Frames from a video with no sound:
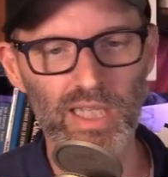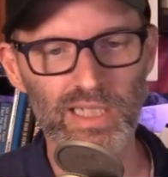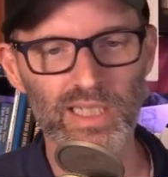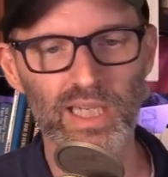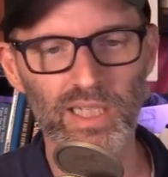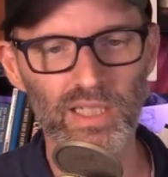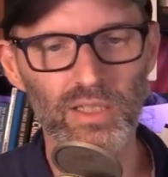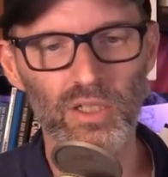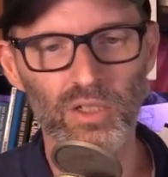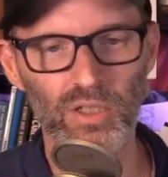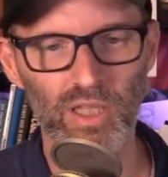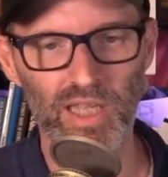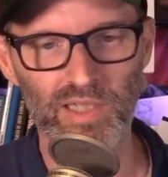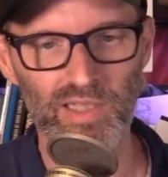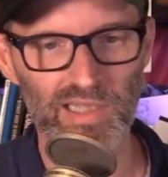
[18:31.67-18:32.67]
lenticular
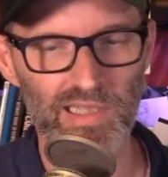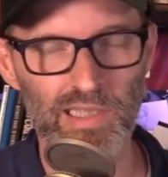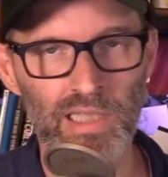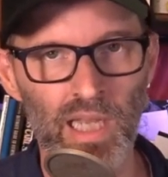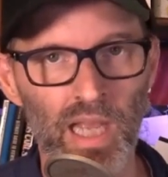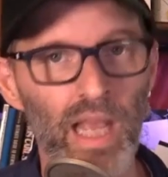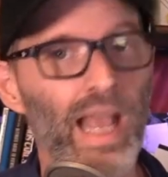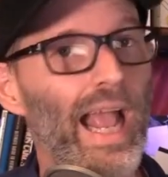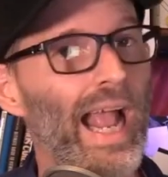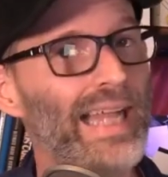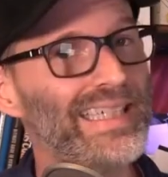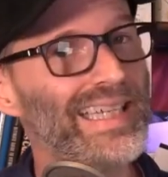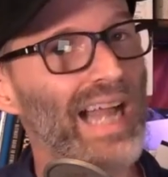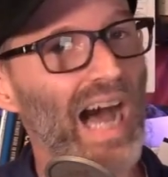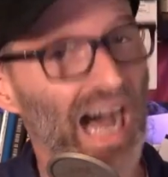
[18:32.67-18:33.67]
lenses
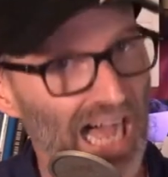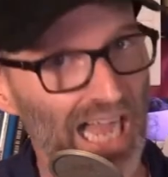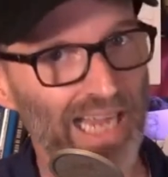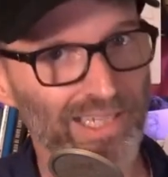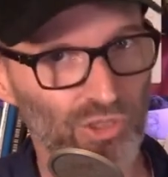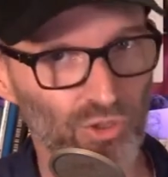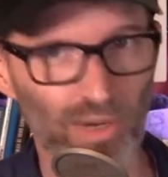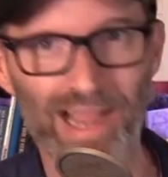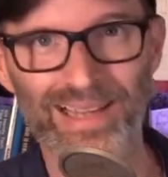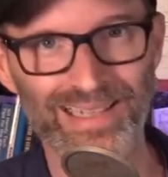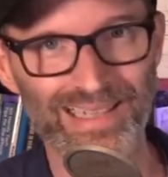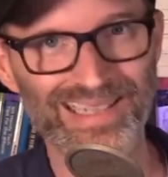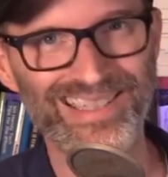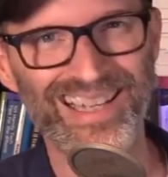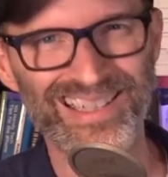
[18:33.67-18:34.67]
and an eye
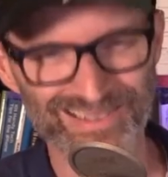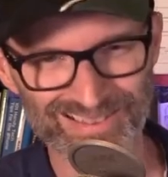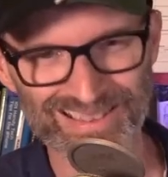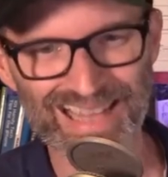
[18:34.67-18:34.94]
tracking sensor.